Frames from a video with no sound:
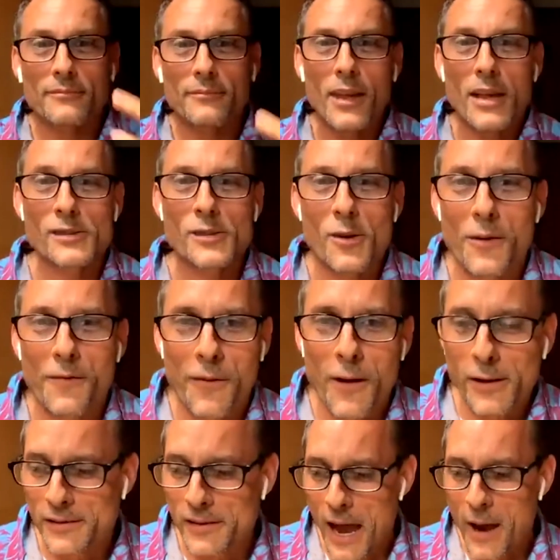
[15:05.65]
So the
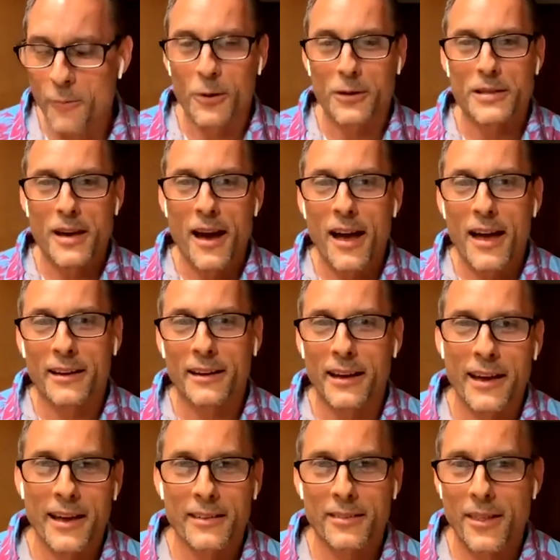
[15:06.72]
first night we're done,
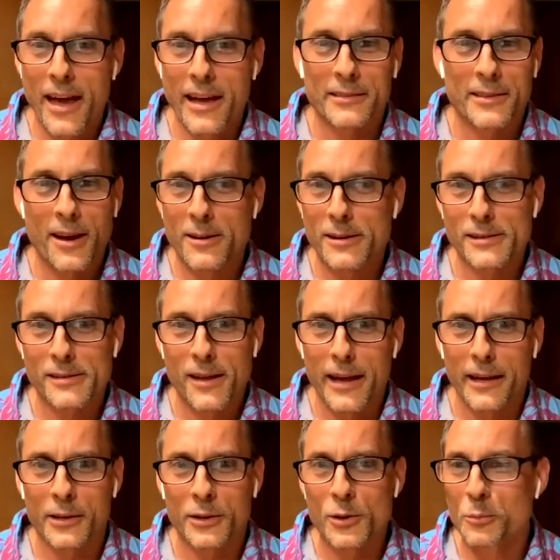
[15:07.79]
and like they're just
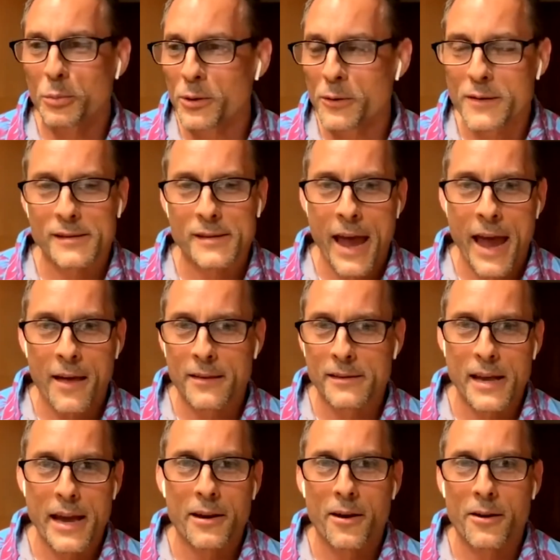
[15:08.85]
like, you blew this amp, this
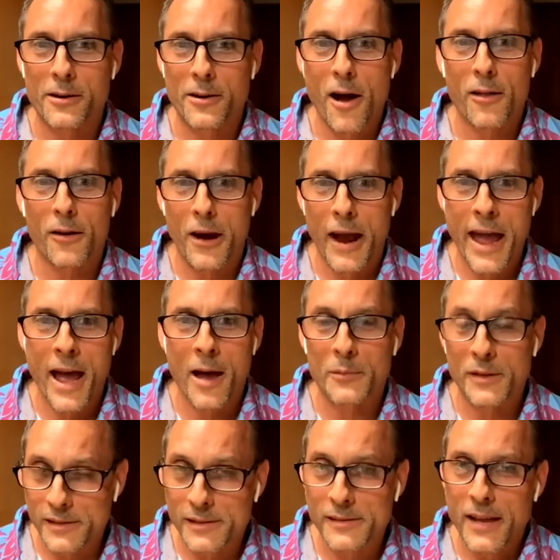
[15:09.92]
$800 amp.
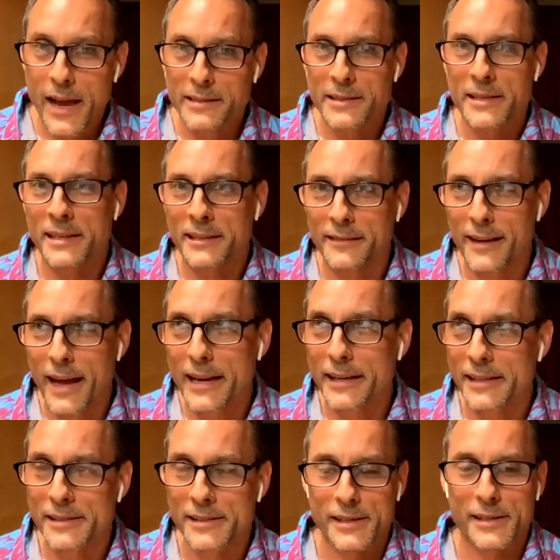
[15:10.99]
This is
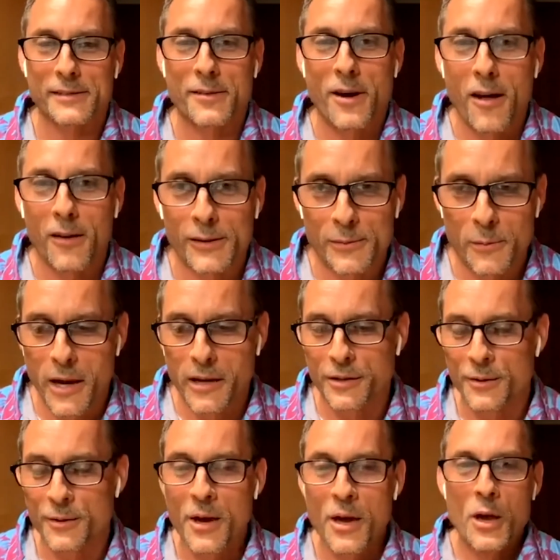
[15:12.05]
$1996, mind
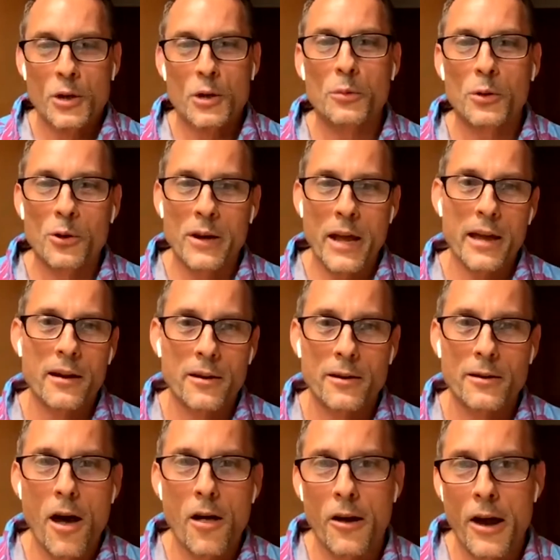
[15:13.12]
you. You blew an
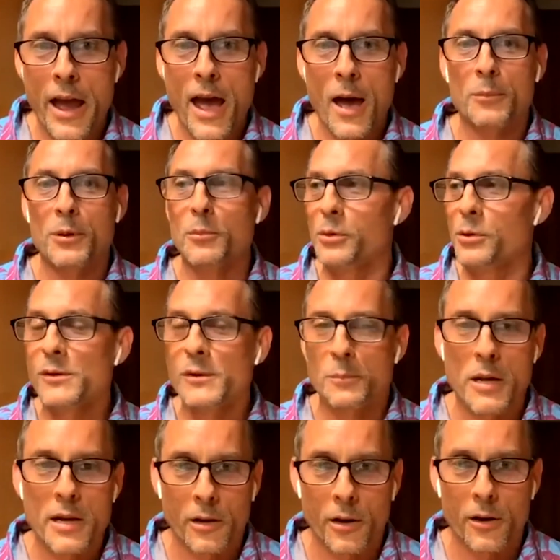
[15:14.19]
$800 amp. You blew
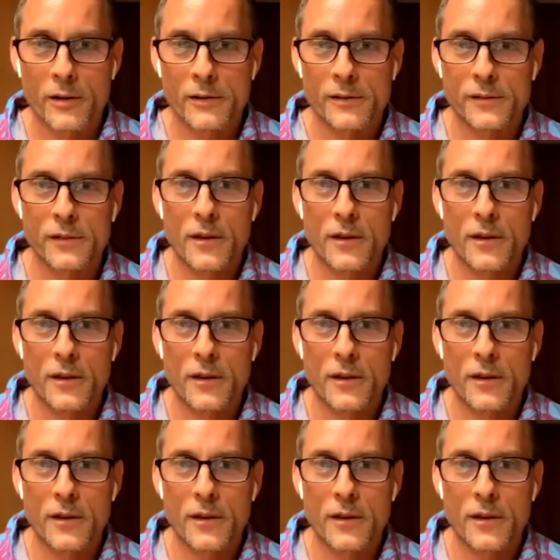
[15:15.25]
speakers.